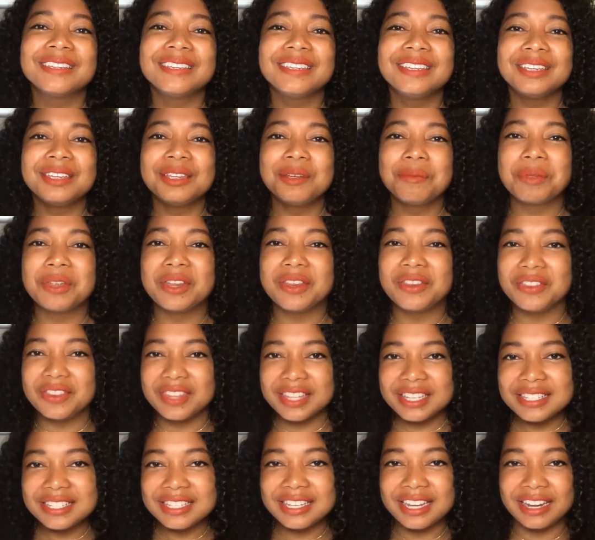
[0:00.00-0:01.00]
But in this
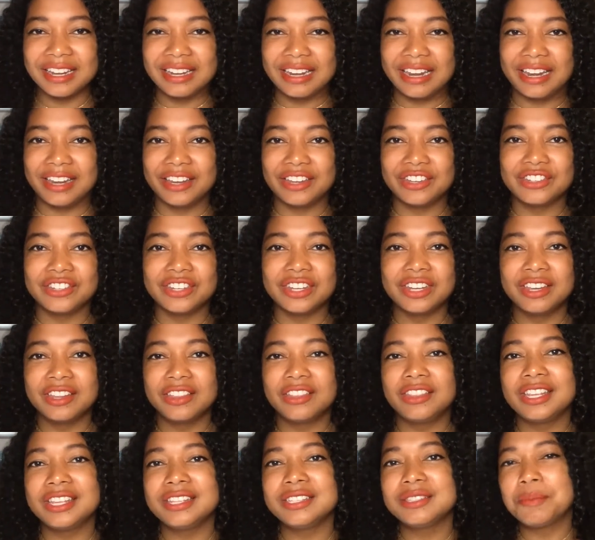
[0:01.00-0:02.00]
day and age,
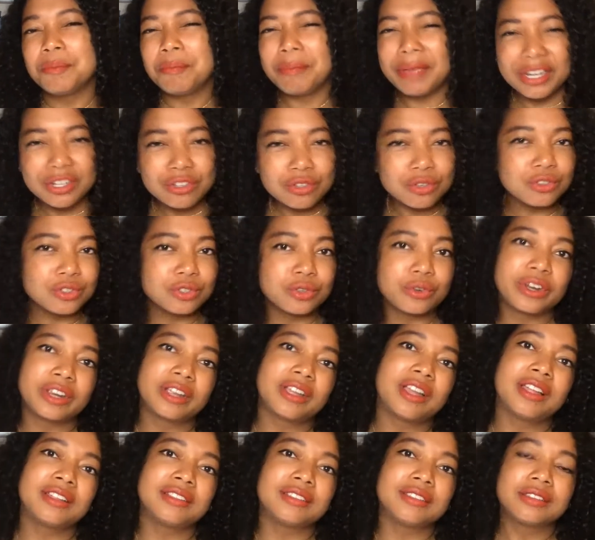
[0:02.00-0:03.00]
these mental
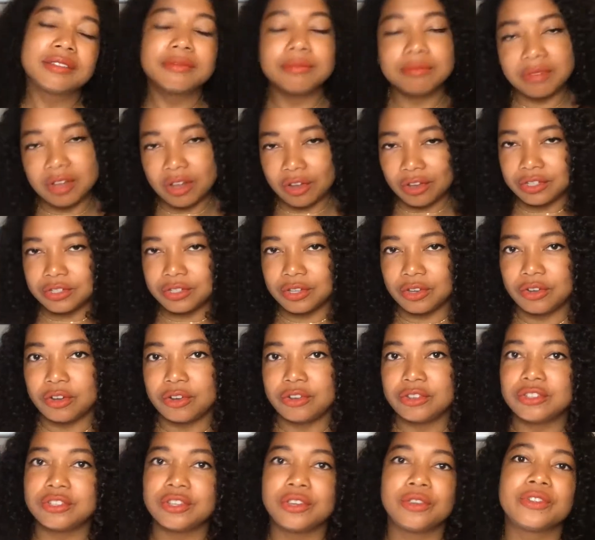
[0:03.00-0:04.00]
shortcuts, also known as
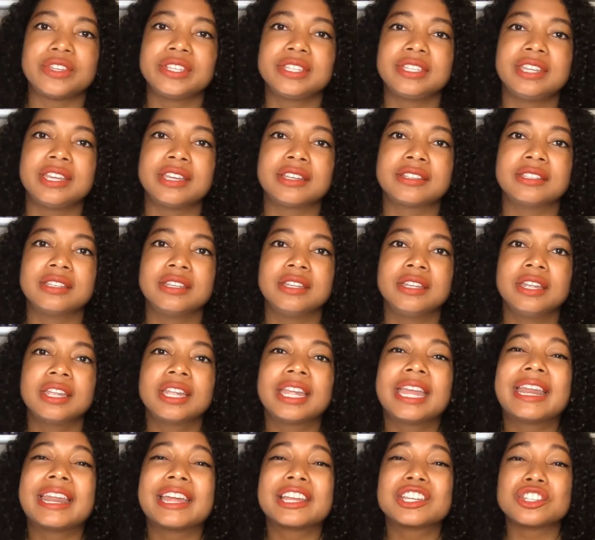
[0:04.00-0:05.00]
heuristics, can
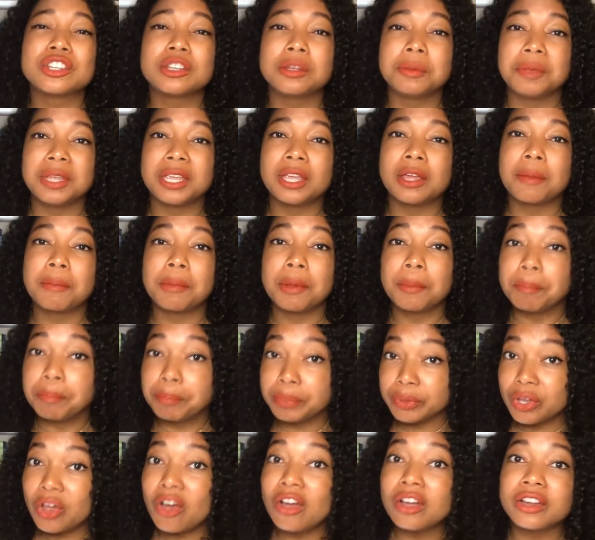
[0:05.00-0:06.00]
actually become
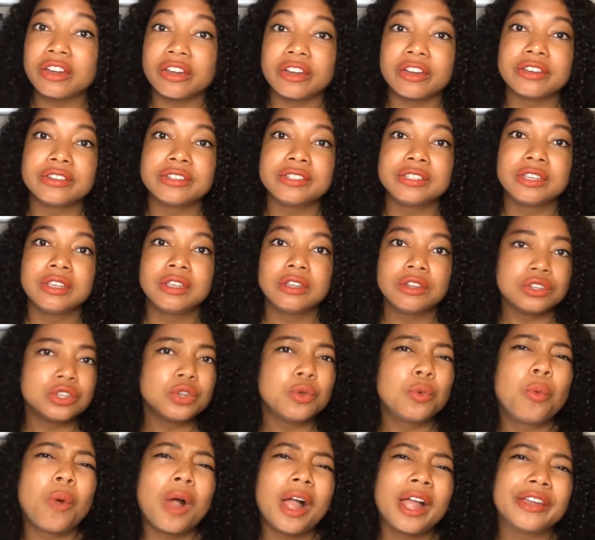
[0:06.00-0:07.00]
blockers to
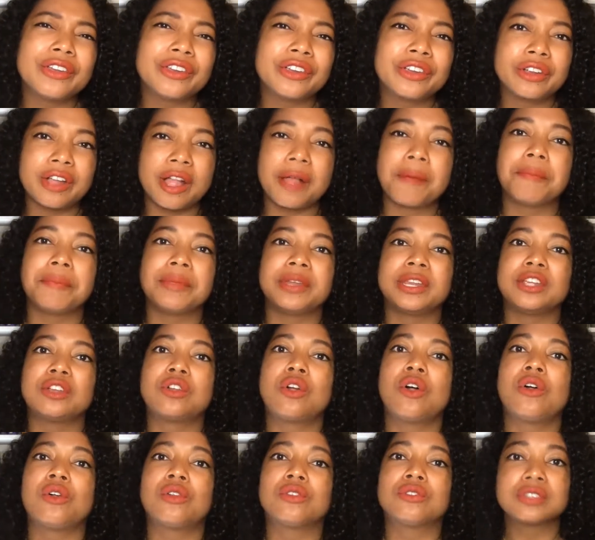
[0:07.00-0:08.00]
wider company
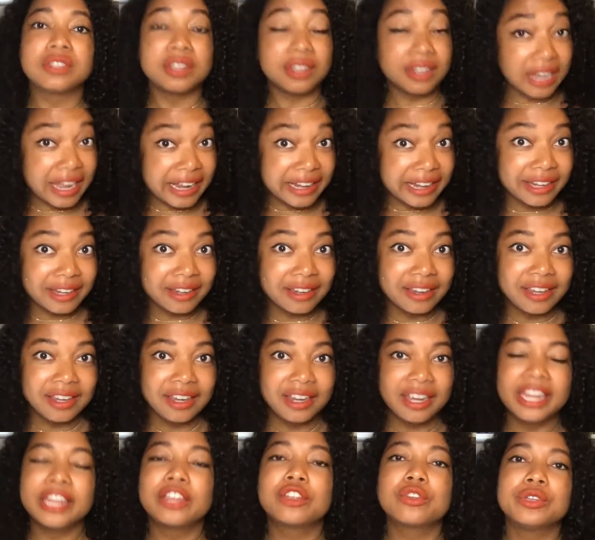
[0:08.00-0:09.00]
goals, like
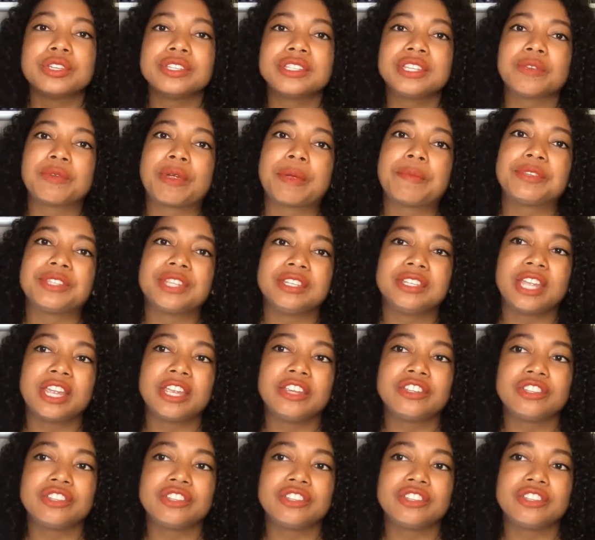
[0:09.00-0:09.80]
increasing representation